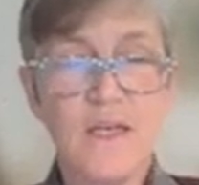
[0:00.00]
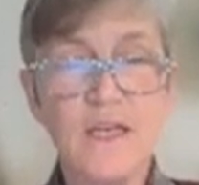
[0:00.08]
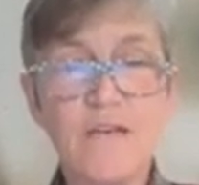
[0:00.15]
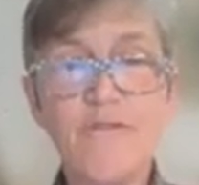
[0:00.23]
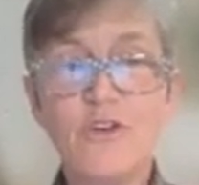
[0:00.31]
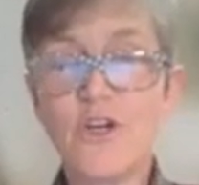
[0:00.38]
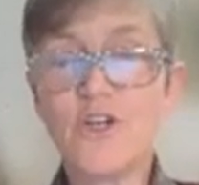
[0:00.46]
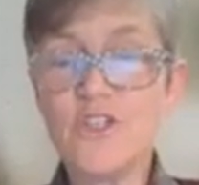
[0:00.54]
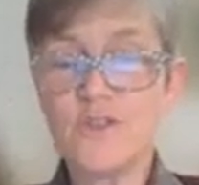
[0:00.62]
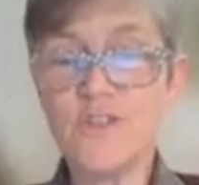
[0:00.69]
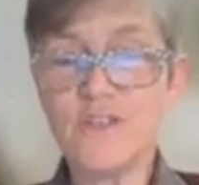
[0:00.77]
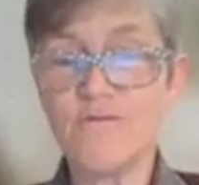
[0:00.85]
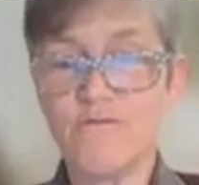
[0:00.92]
if you're going to
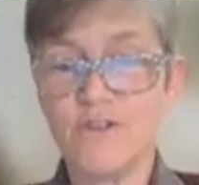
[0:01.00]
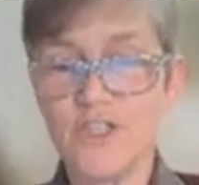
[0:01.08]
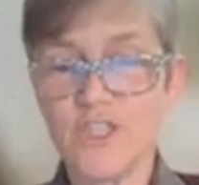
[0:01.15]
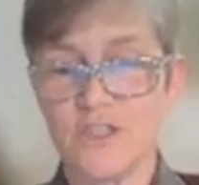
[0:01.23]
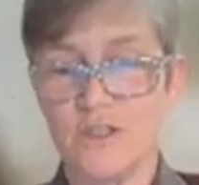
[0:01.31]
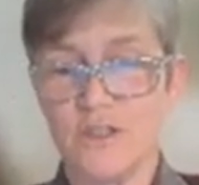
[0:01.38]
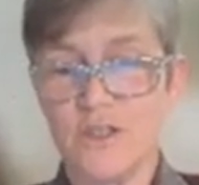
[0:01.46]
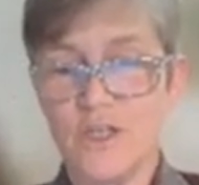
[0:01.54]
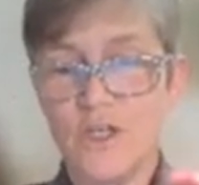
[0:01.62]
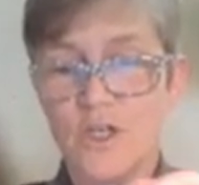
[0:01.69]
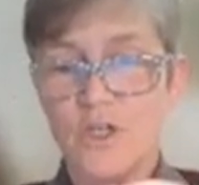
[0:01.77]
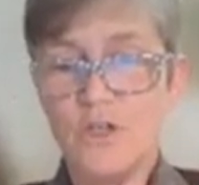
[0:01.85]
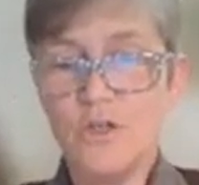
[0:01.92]
do the inversion,
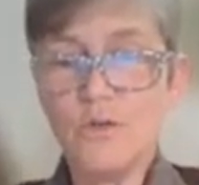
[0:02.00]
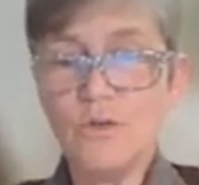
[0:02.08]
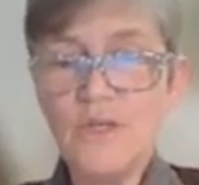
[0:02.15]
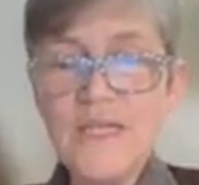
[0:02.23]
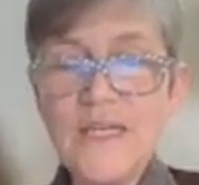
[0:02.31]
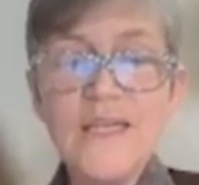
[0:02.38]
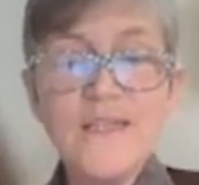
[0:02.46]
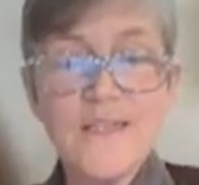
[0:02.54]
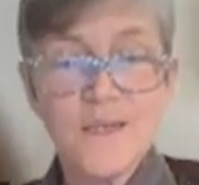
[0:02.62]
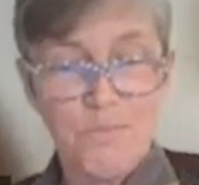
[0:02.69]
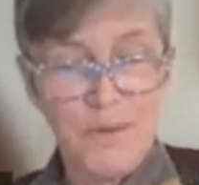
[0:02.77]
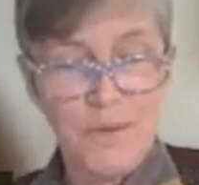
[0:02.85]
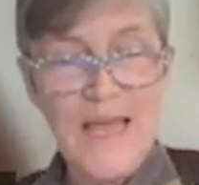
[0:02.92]
you need a
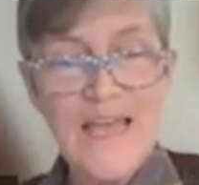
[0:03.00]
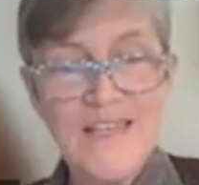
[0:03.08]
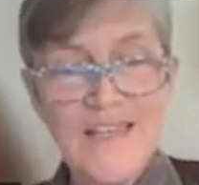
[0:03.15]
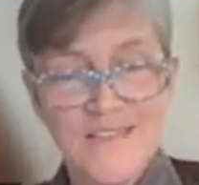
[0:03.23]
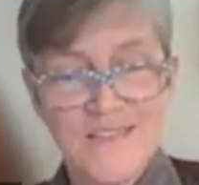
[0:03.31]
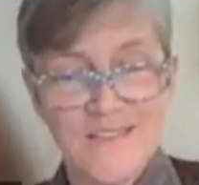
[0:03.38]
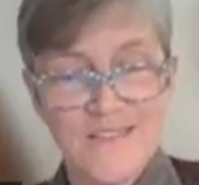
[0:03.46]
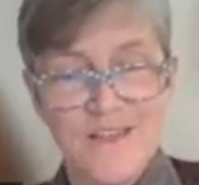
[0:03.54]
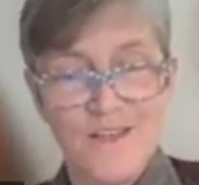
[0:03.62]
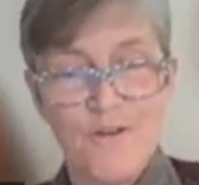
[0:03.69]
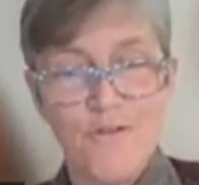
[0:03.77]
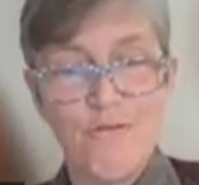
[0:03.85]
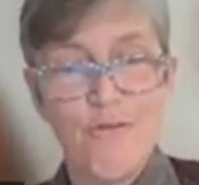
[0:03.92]
place
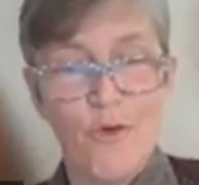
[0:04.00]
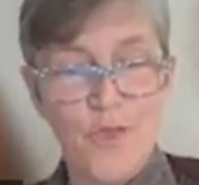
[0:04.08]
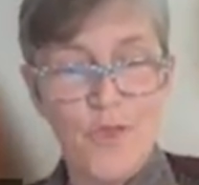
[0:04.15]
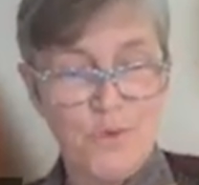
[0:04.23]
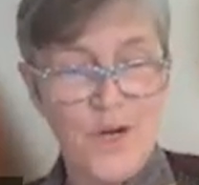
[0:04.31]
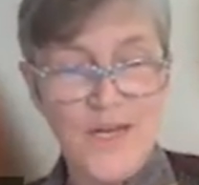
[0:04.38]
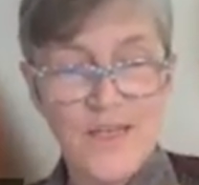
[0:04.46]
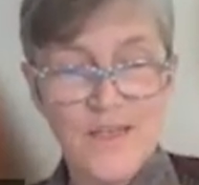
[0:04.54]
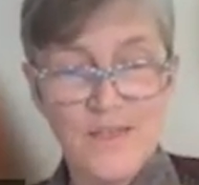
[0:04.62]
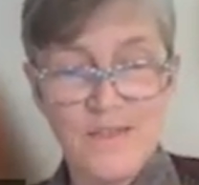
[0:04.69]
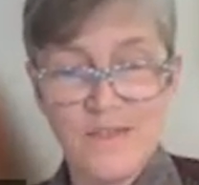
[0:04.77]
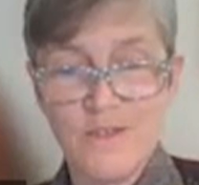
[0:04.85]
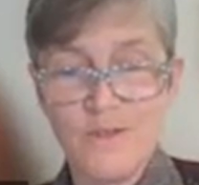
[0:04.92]
for the
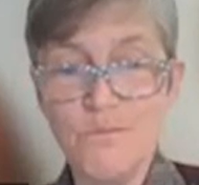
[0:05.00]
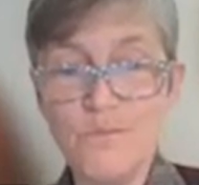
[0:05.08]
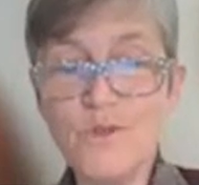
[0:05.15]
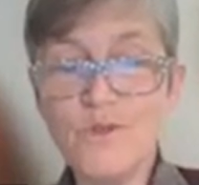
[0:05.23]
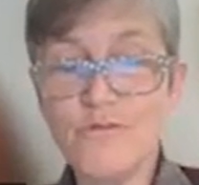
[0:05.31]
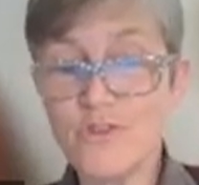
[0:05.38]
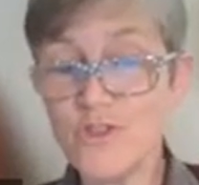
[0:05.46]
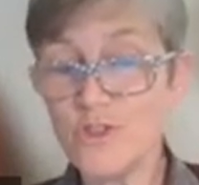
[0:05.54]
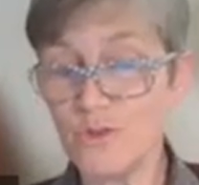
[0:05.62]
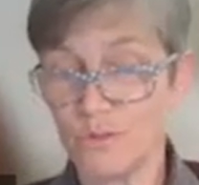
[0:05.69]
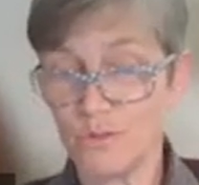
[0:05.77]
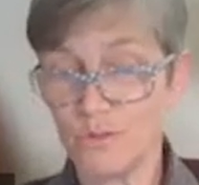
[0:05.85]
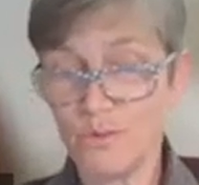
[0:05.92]
predicate to move
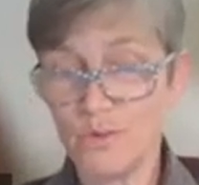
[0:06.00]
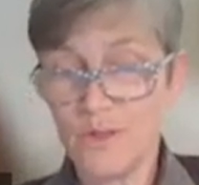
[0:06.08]
to.